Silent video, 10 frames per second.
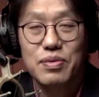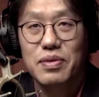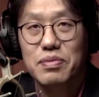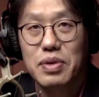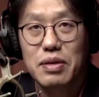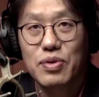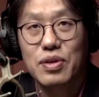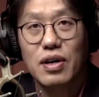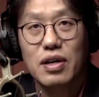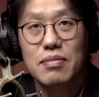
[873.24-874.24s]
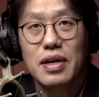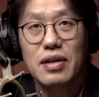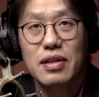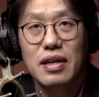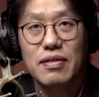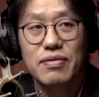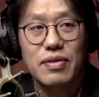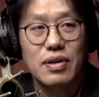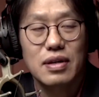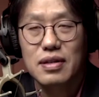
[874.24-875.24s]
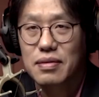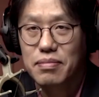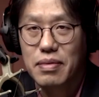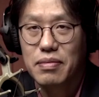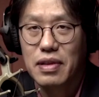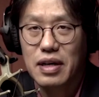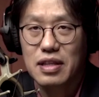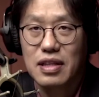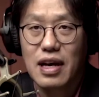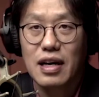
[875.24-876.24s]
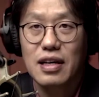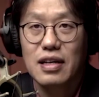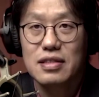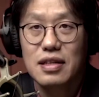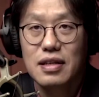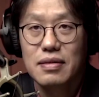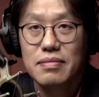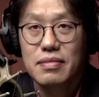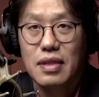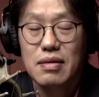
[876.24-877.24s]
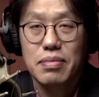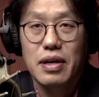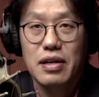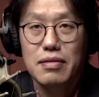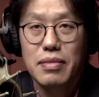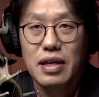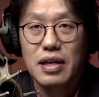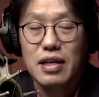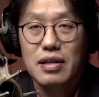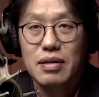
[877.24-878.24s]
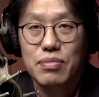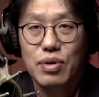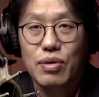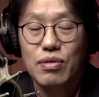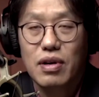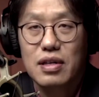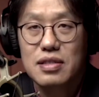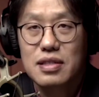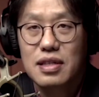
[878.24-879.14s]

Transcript: People talk about that for like decades. You barely make any progress.